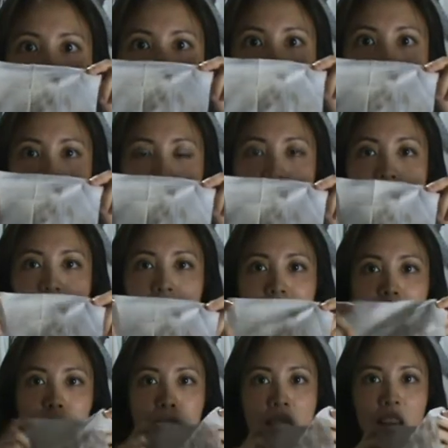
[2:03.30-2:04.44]
that's what
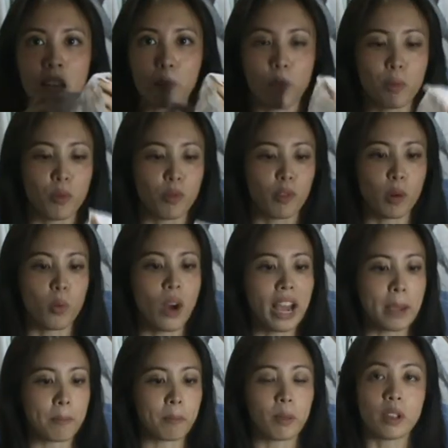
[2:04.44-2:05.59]
this makeup remover
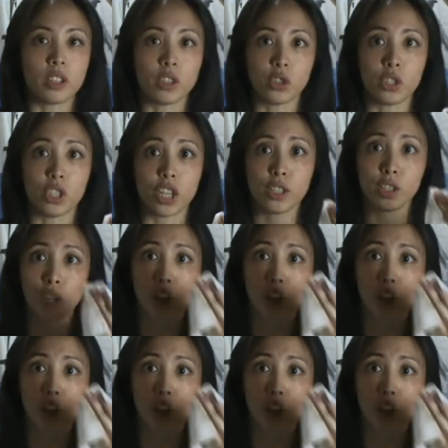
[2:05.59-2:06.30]
wipe just